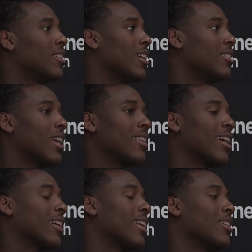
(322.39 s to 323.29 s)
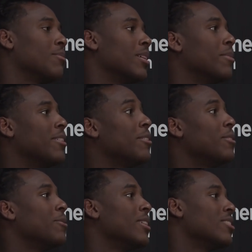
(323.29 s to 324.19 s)
like not knocking Alabama, but he
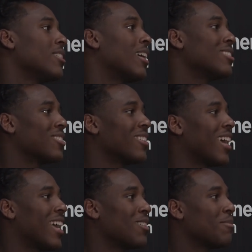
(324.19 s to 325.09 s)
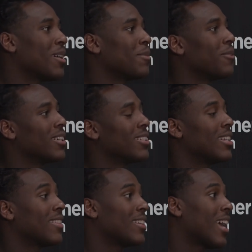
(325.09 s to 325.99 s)
would have went to like somewhere like Alabama where there's
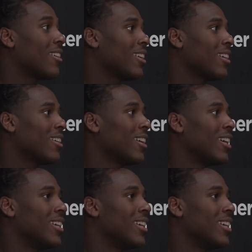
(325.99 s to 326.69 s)
nothing out there.